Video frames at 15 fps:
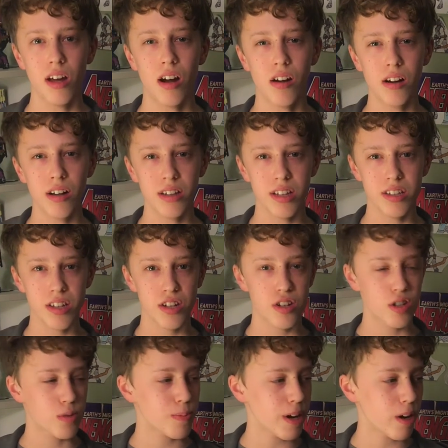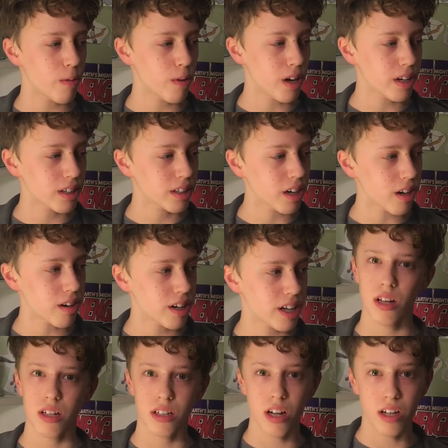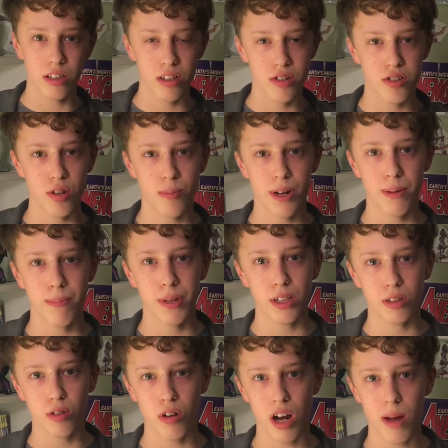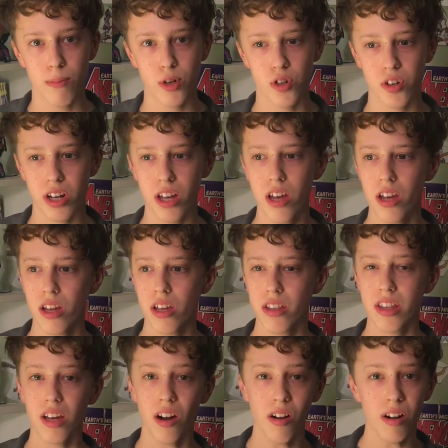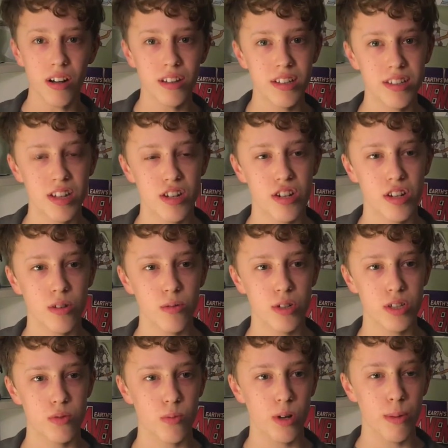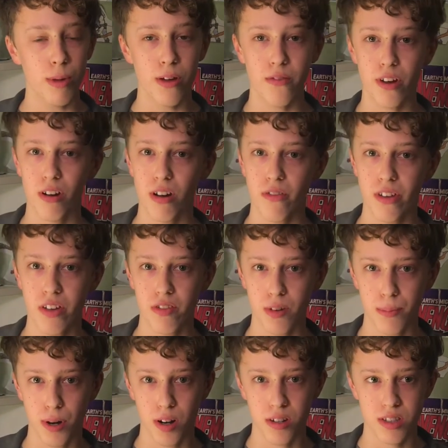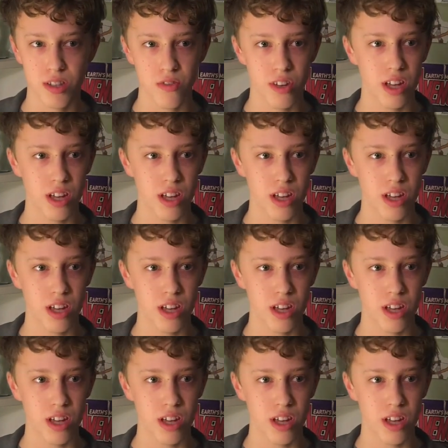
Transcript: Art on this issue is by Ron Garney, and colors are by Bill Crabtree. The art on this issue was one of my very favorite parts of